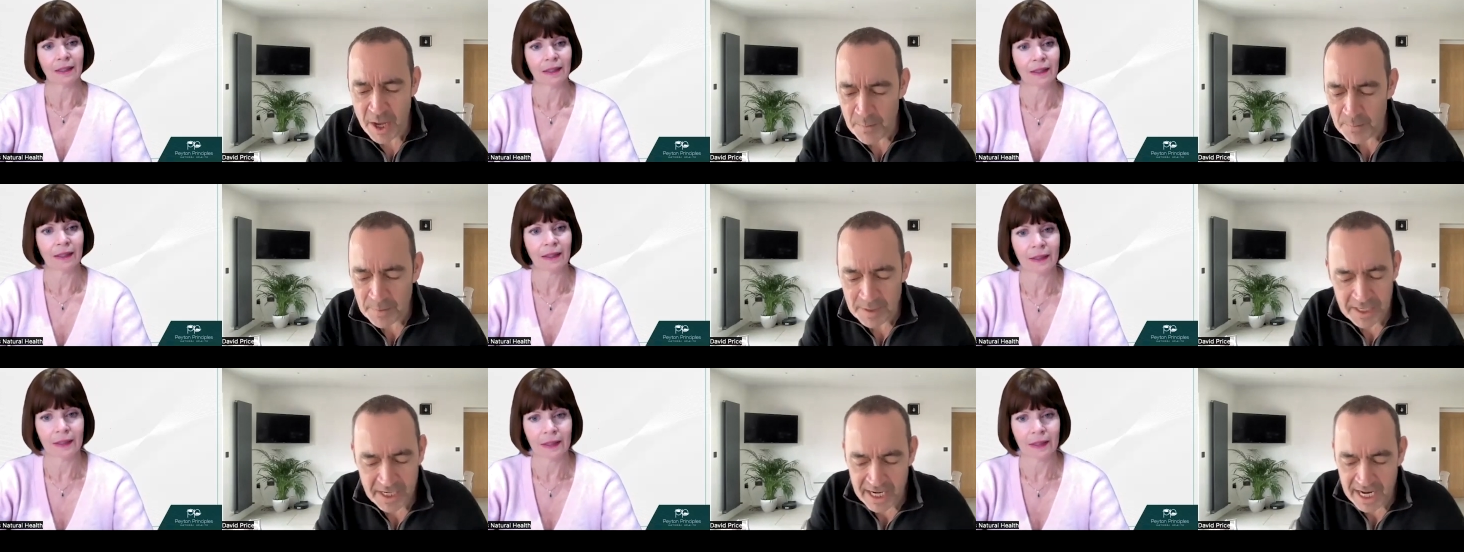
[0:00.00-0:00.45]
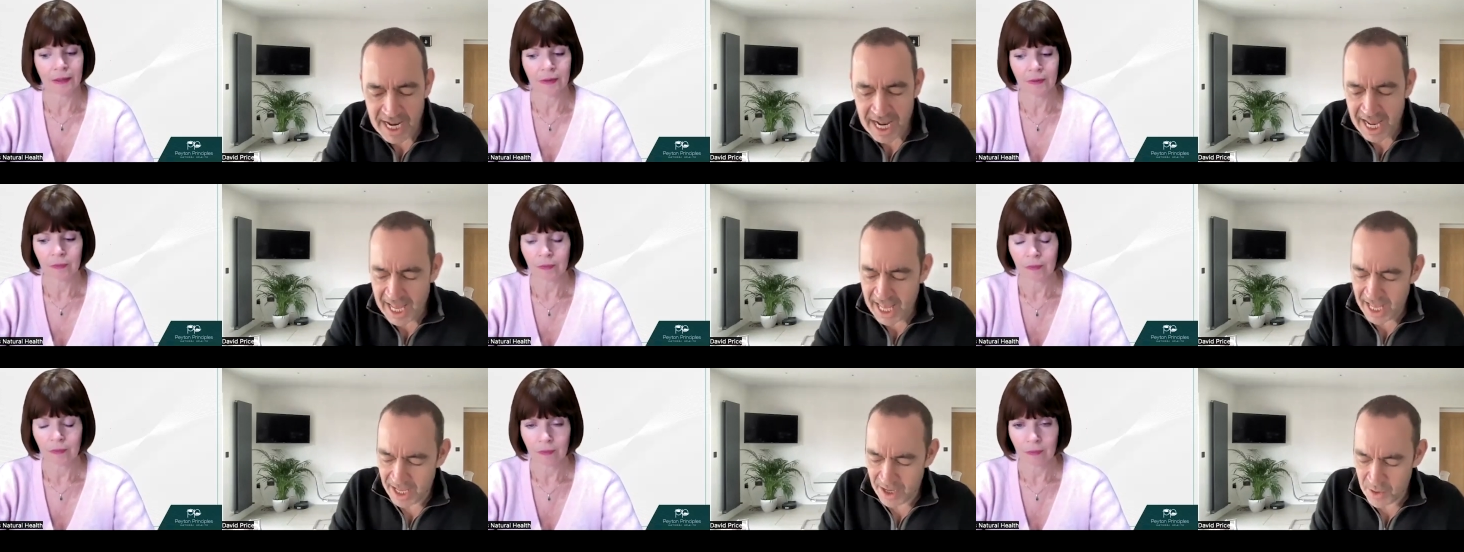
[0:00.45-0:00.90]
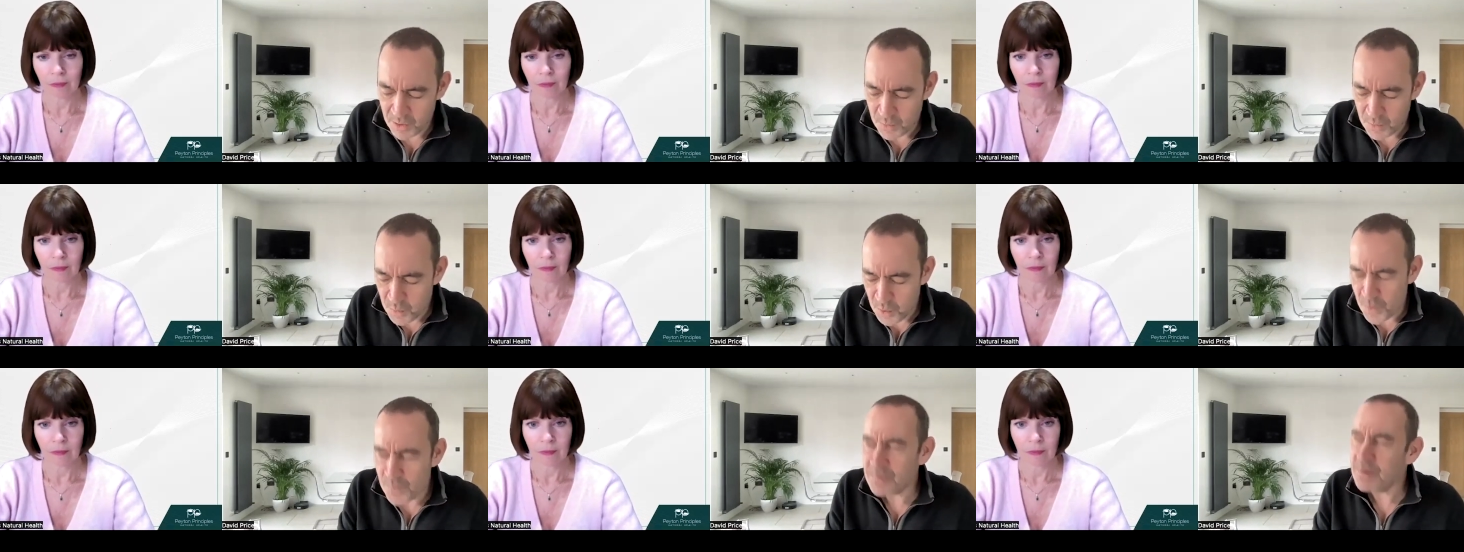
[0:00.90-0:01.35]
Speaker 1: But
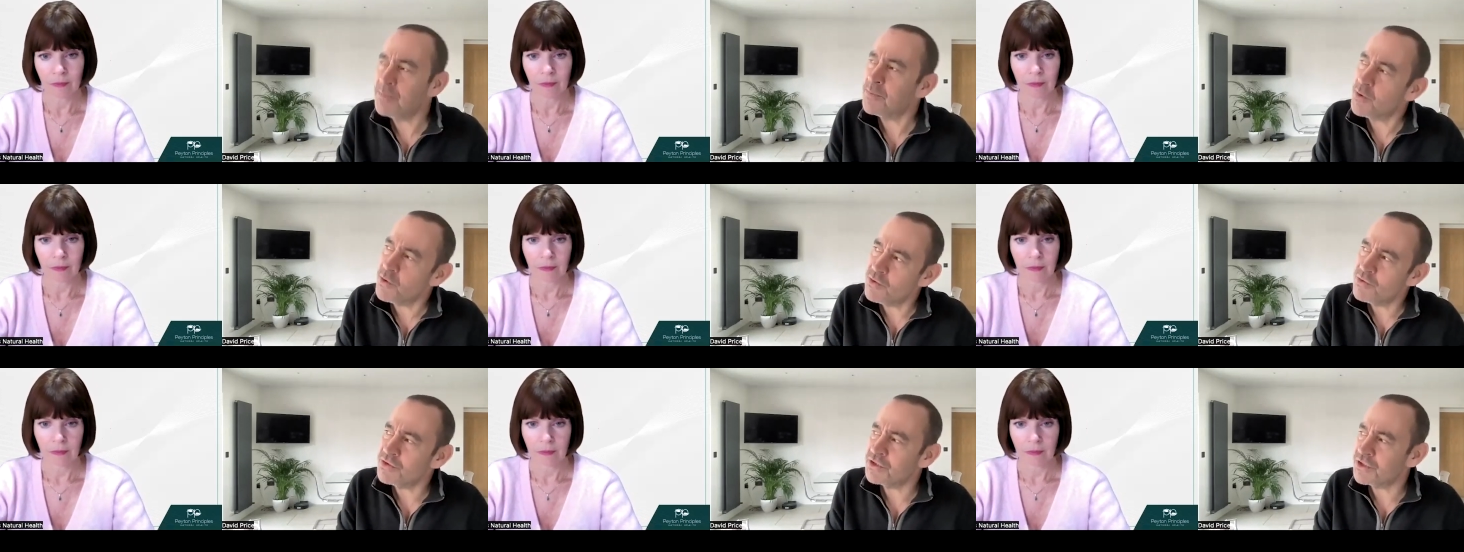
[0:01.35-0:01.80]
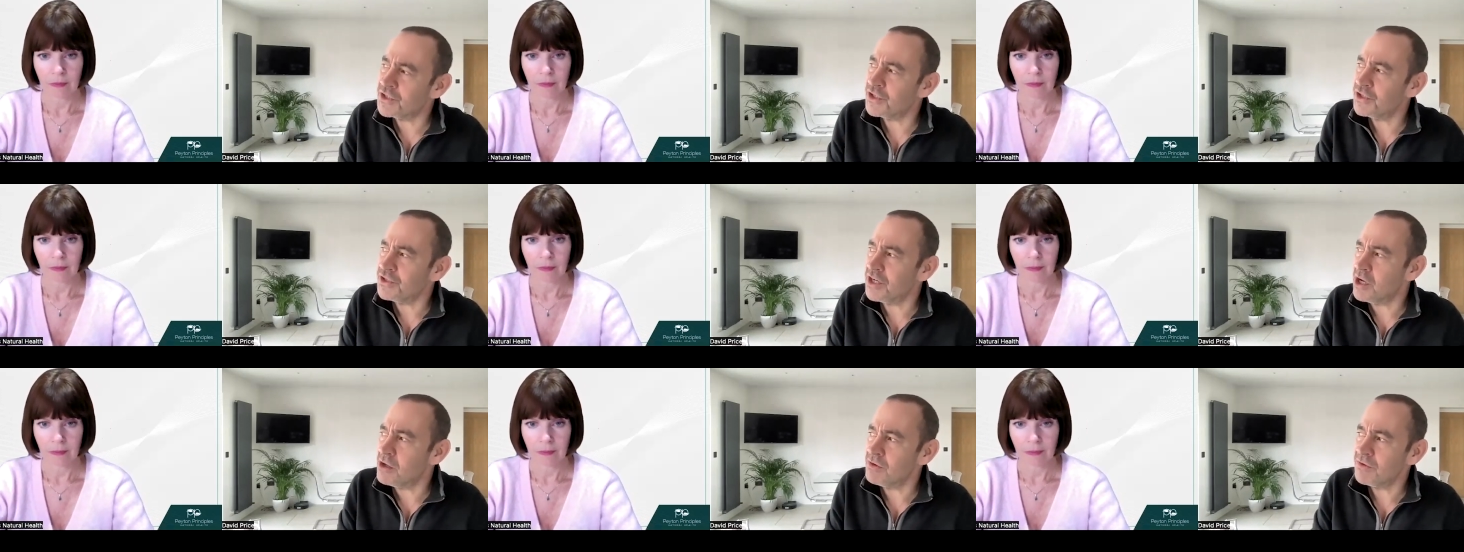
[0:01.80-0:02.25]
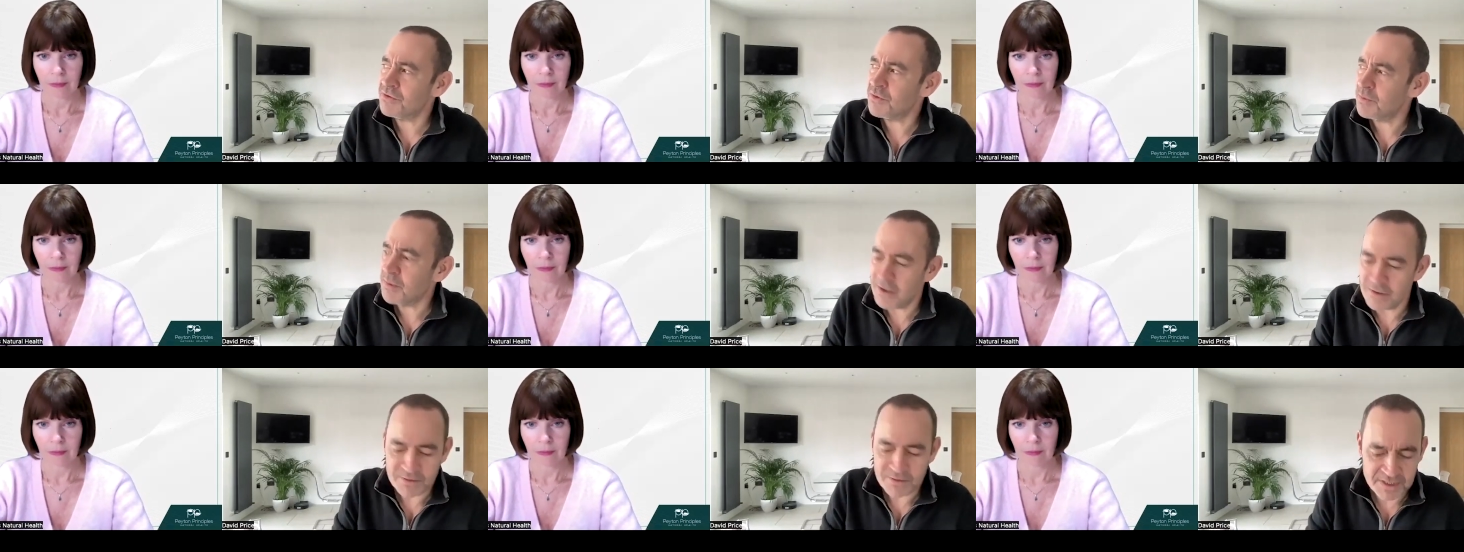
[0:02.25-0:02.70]
what proportion ultra
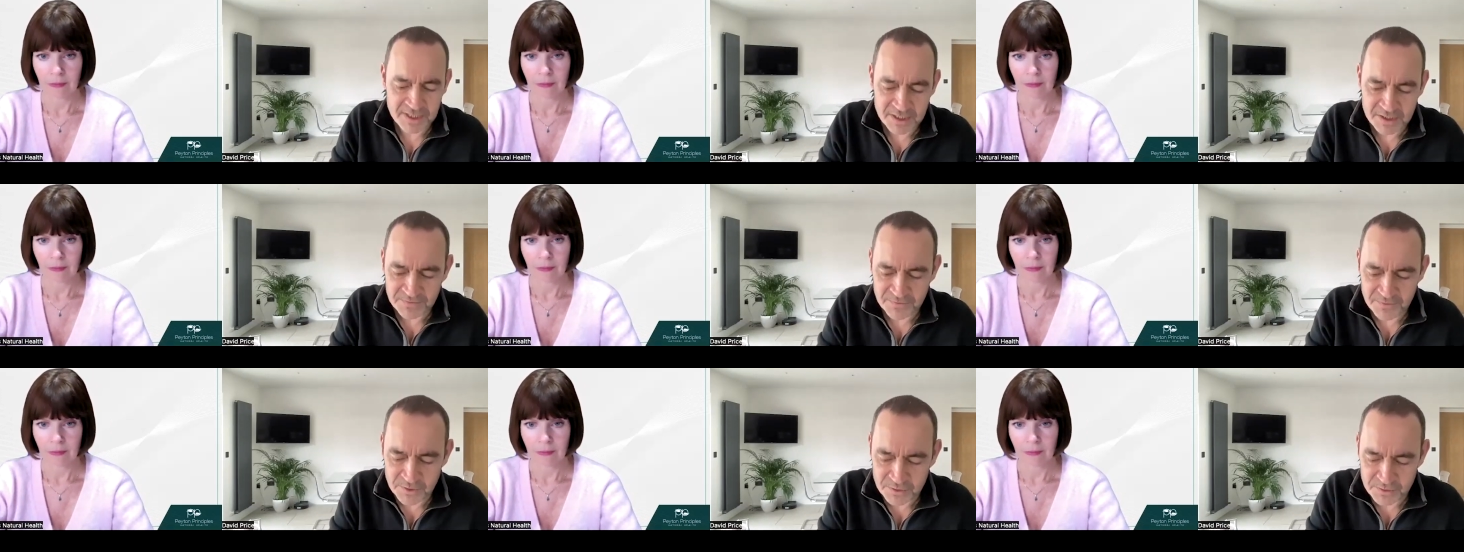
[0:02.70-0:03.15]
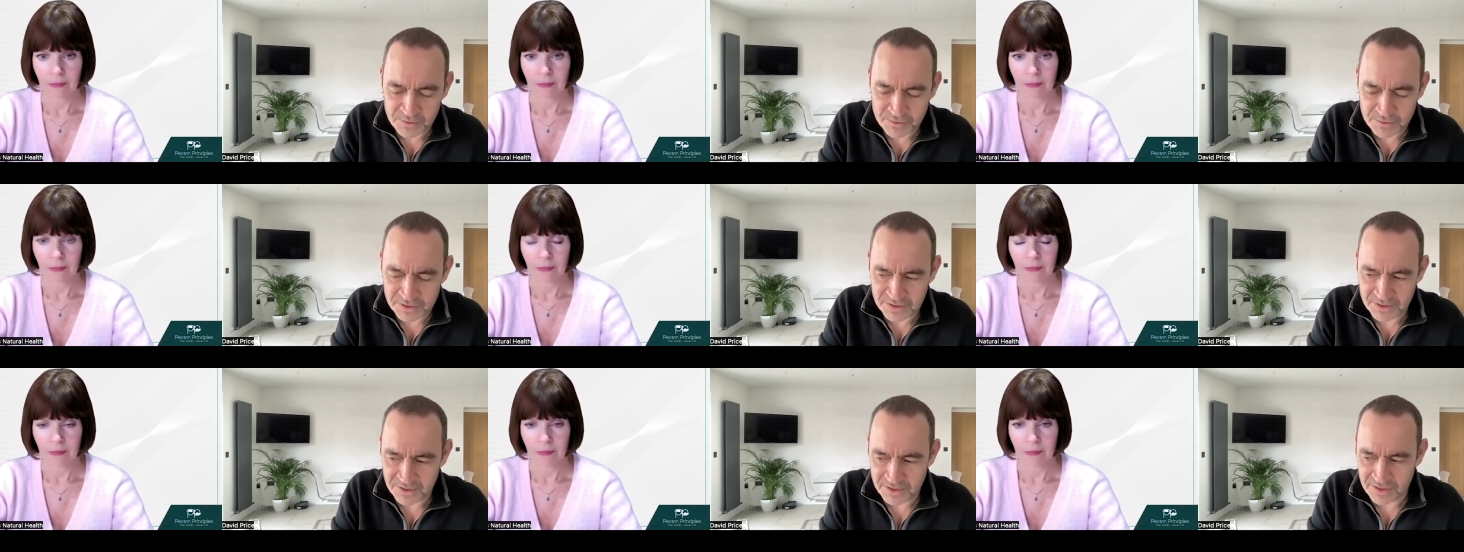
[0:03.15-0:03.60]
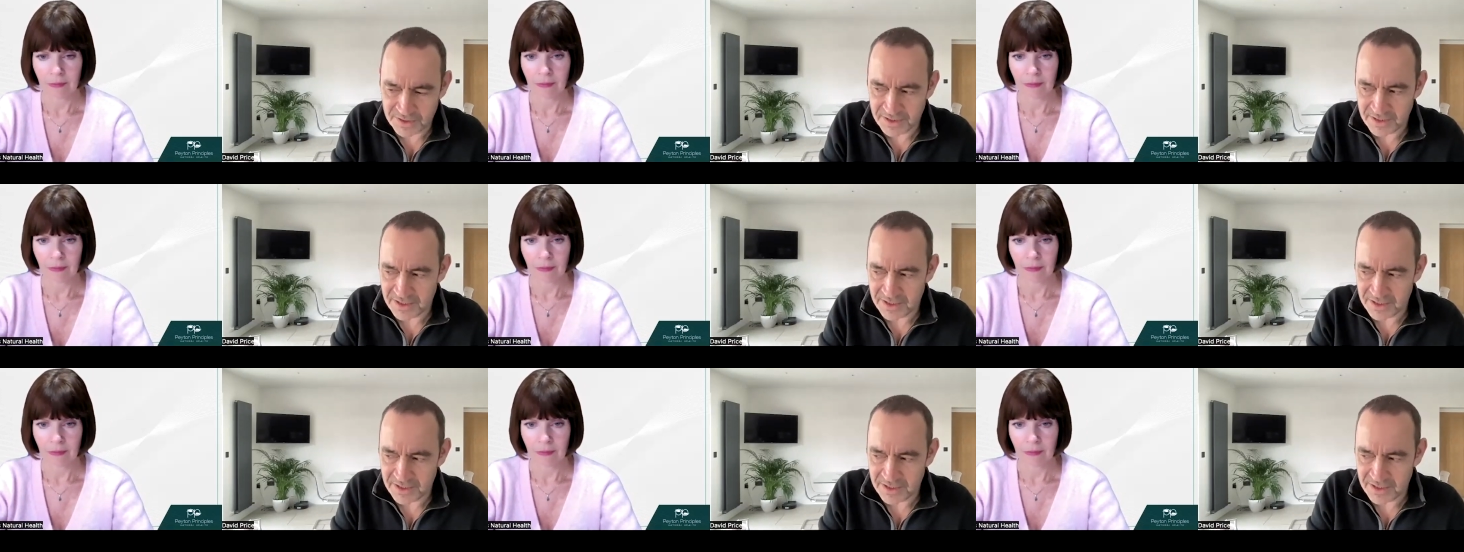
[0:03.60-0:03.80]
processed foods?